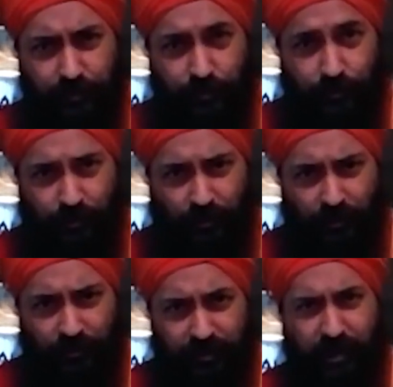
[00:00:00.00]
to
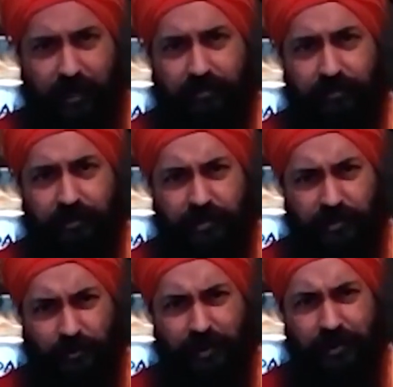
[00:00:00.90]
yourself. This
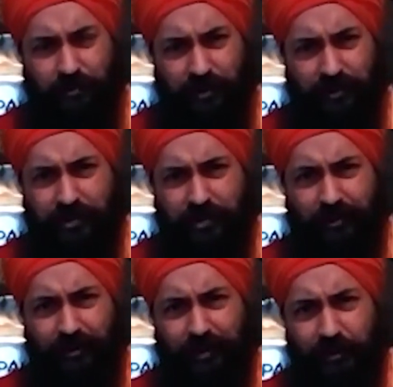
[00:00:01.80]
is what it means. It's
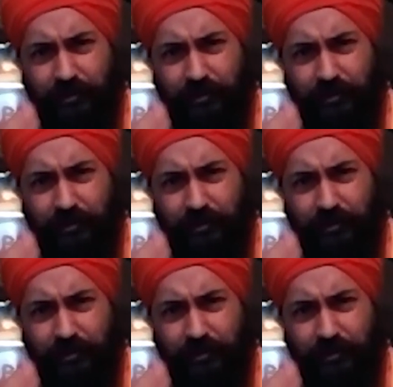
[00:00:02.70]
not that you